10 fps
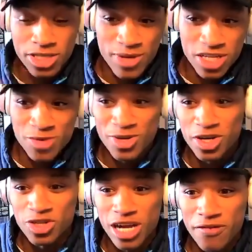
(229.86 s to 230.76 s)
especially when
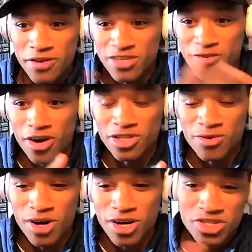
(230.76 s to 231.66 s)
you're traveling as far as
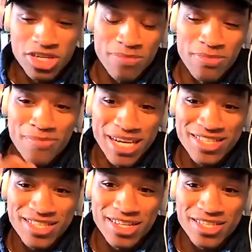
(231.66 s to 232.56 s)
you are. So you can make
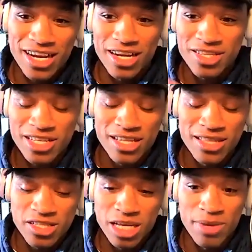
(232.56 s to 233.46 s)
sense to kind of stay in
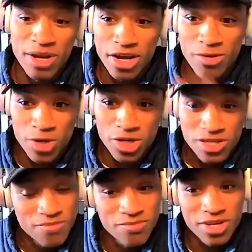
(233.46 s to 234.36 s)
that same area,
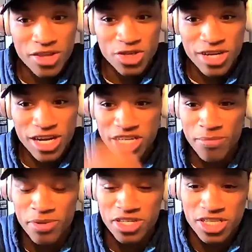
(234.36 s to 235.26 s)
which got the track
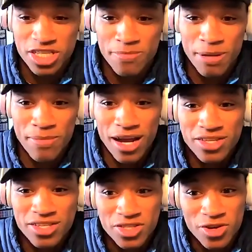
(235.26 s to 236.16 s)
championship at
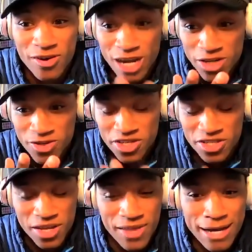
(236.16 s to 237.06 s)
Madison. So
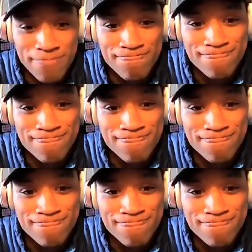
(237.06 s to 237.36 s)
congratulations on that.